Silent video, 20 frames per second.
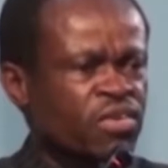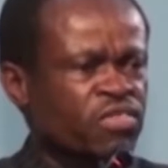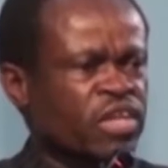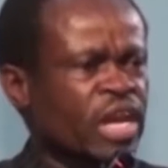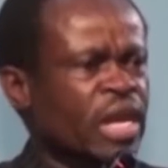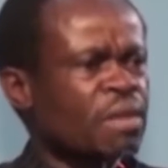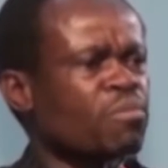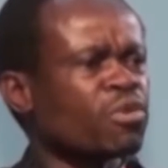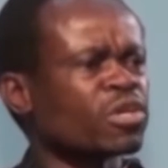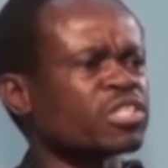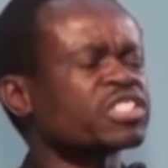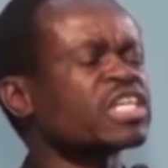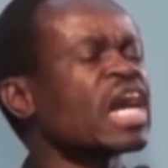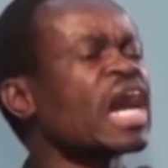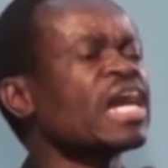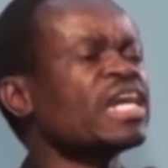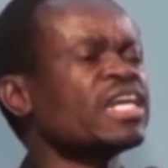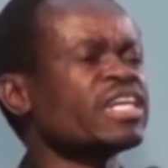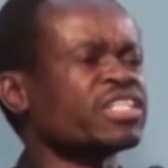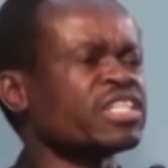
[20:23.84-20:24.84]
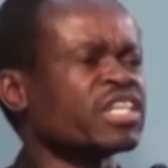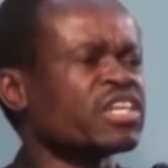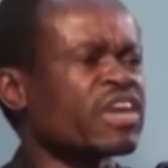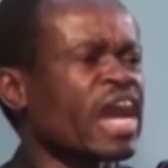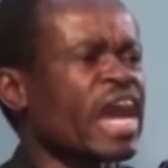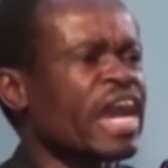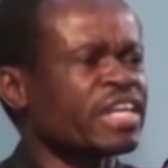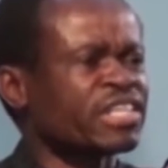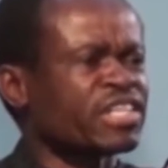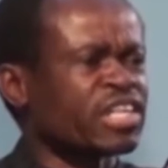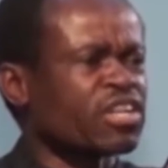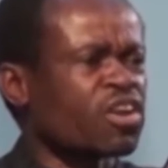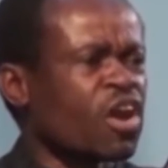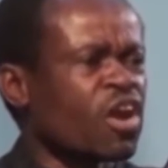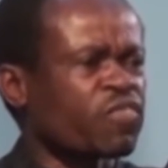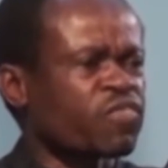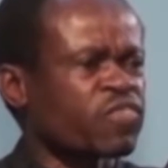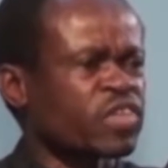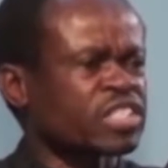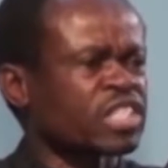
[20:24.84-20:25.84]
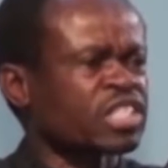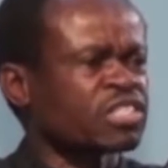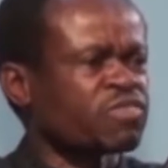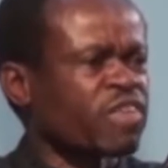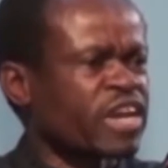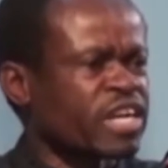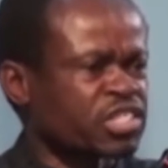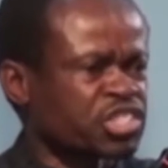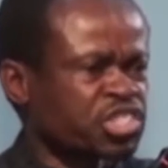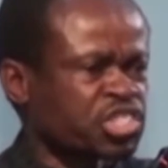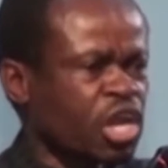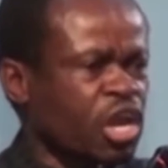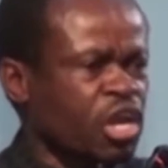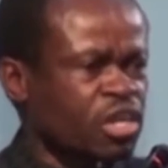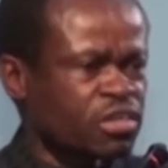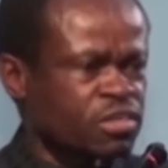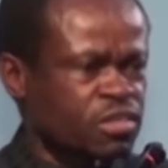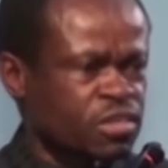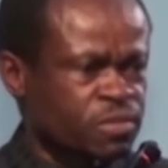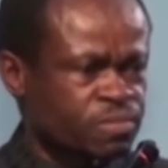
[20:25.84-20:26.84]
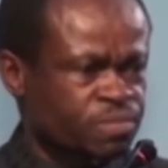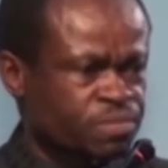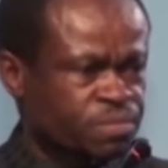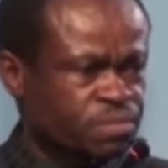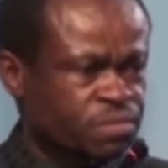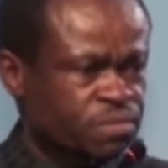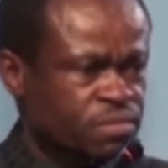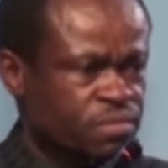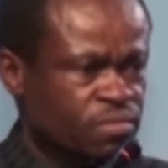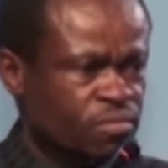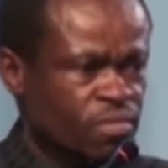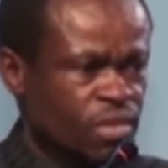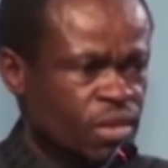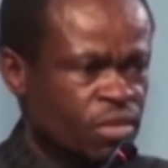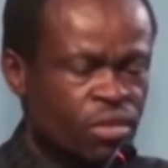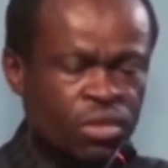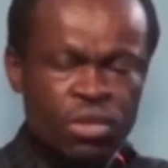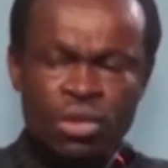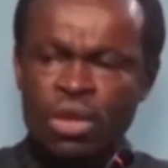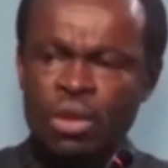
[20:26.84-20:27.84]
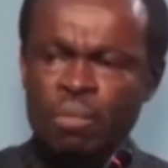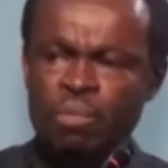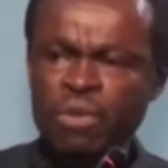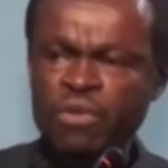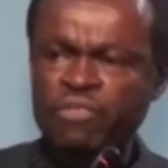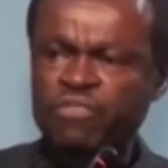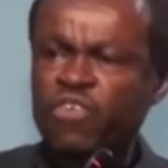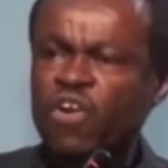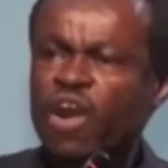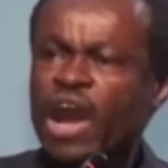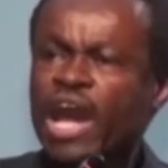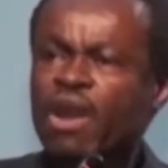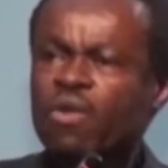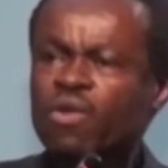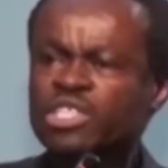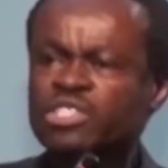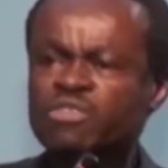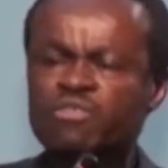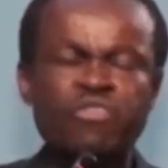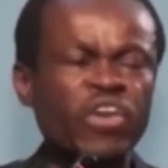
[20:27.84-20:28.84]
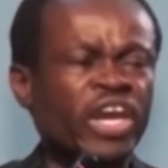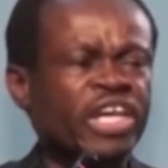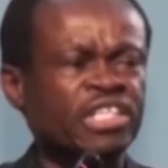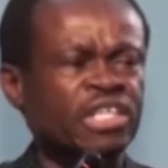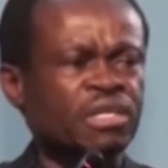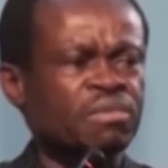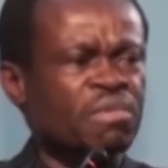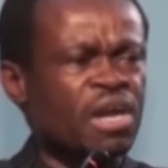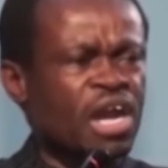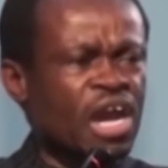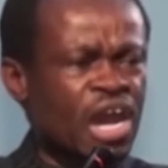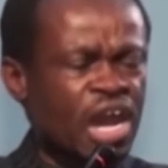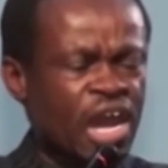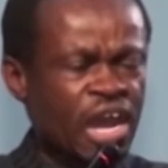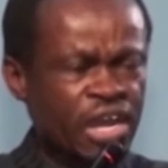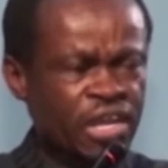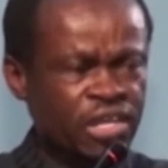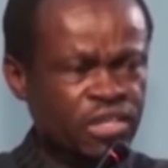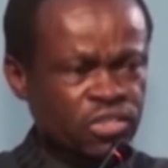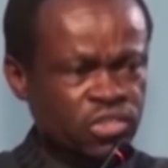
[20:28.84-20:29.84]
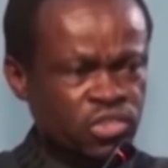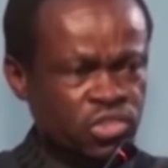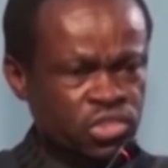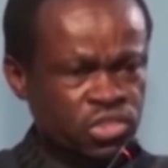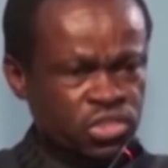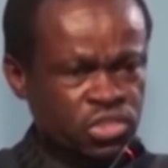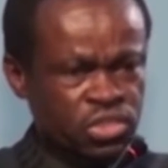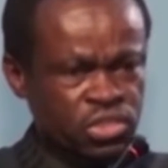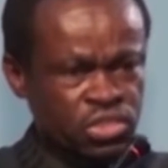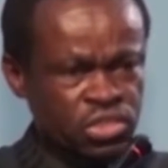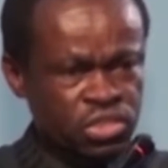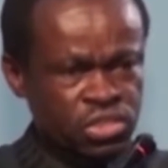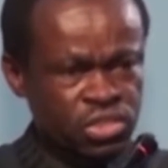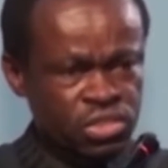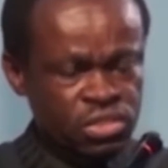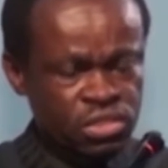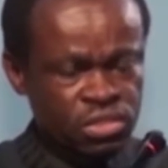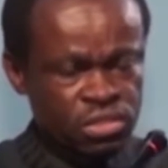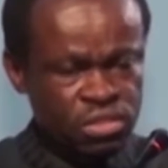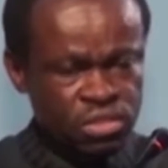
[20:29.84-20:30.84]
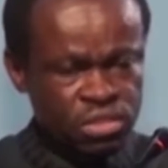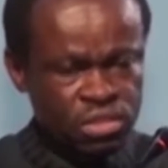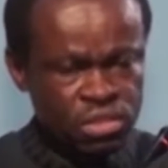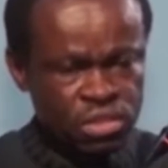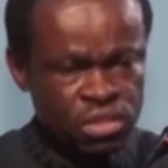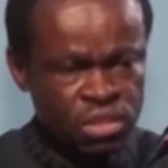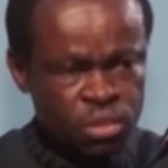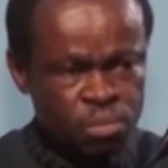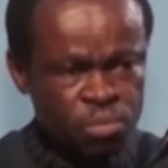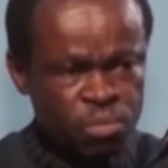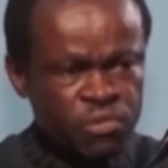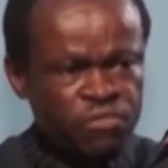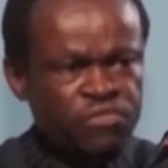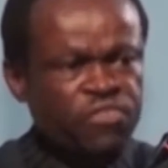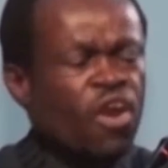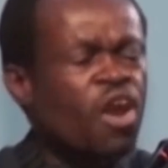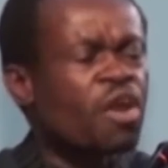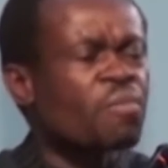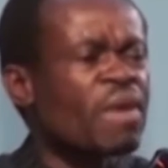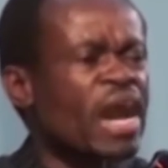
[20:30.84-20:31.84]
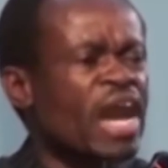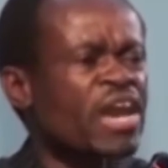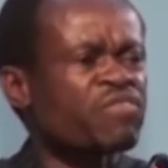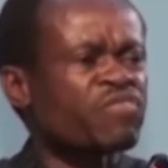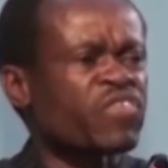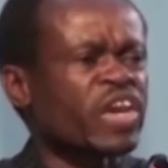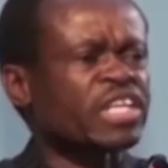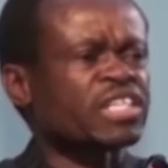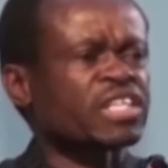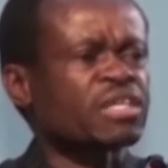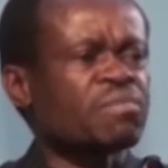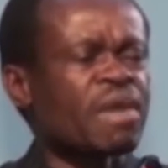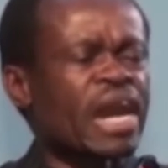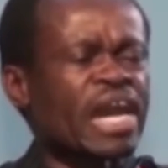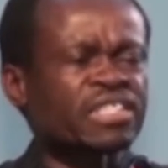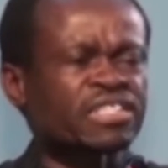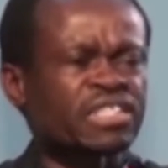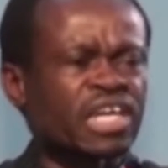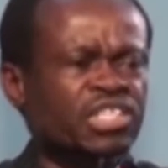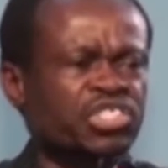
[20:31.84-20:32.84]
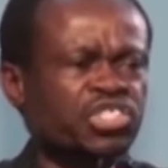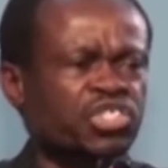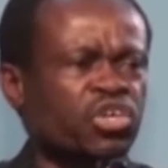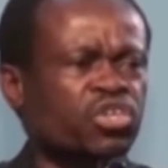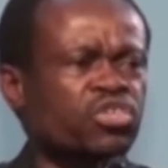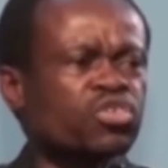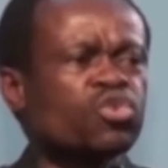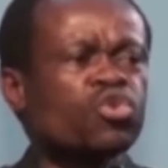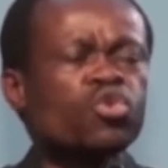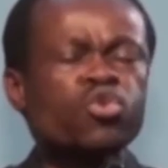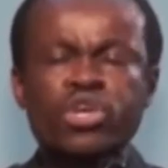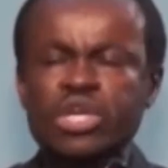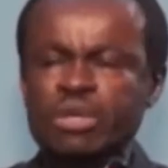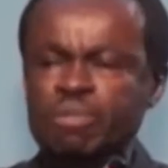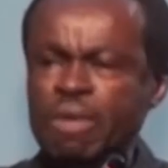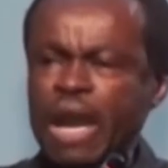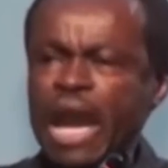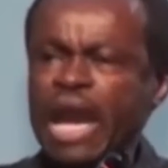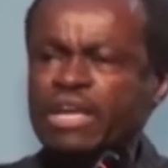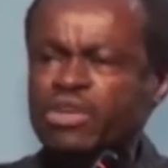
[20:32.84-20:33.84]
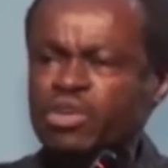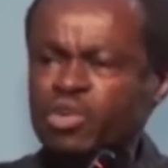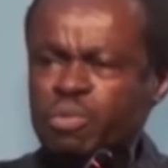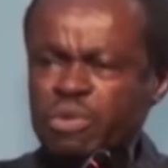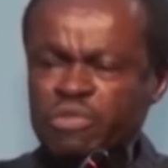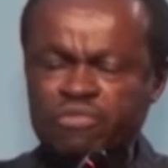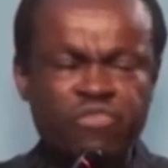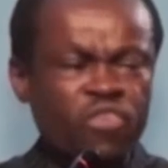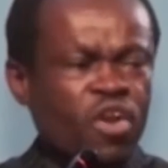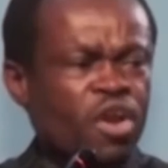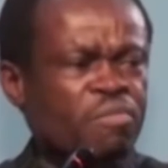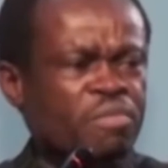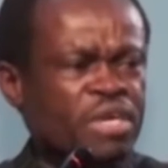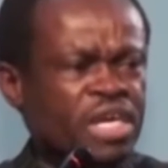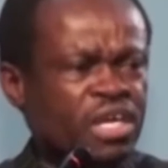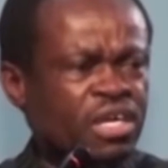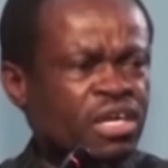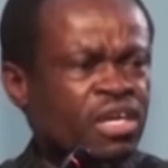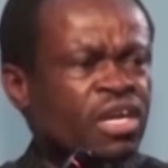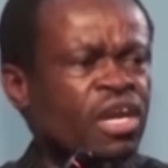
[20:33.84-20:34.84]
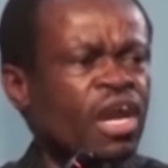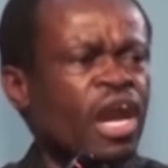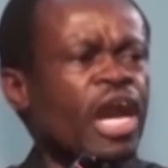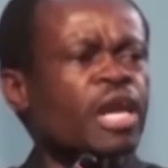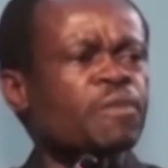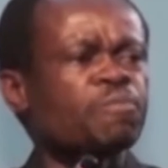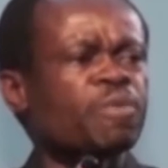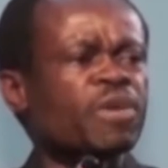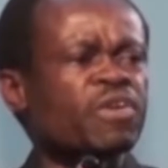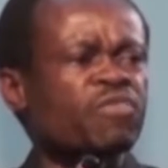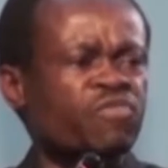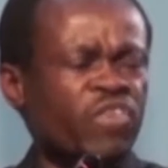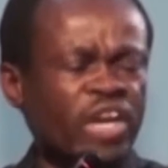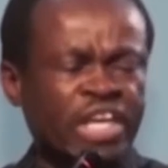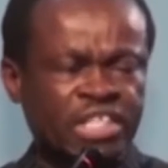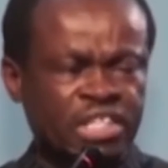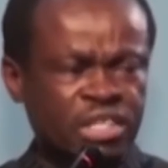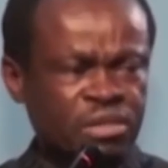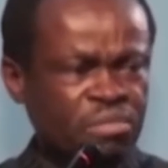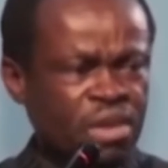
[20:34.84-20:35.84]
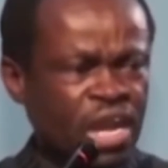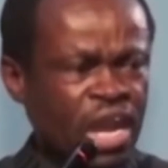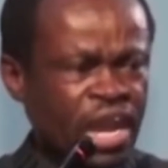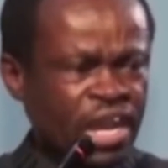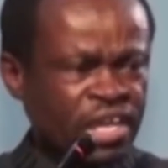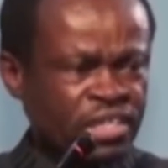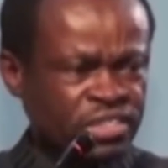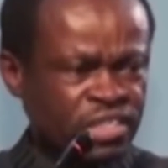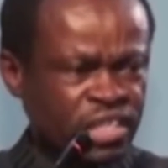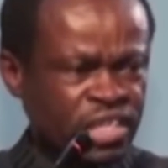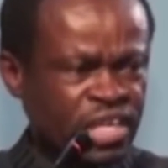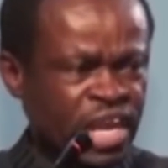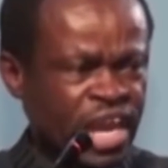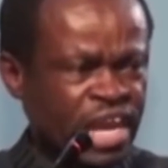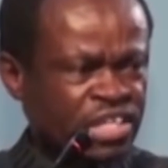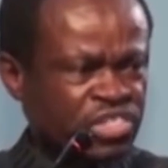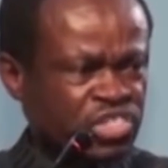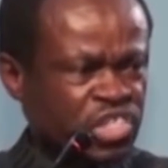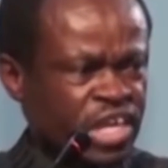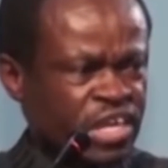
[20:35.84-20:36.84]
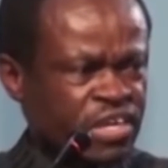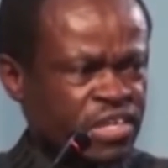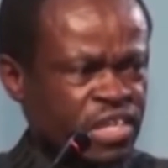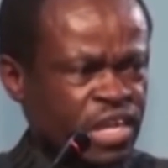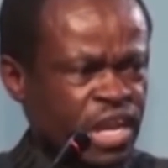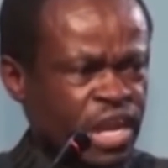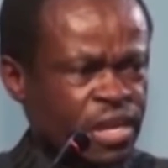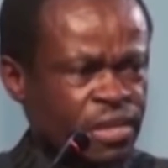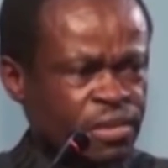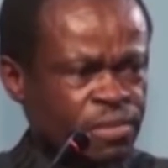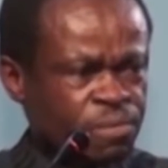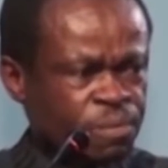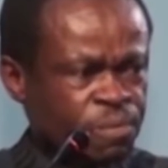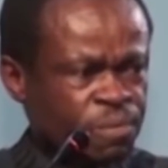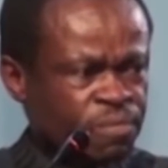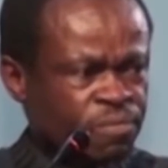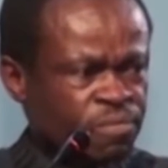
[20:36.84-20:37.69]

Their mortality rate in office is very short. Before I was victimized, before my victimization, Nuhu Ribadu before me had been victimized in Nigeria.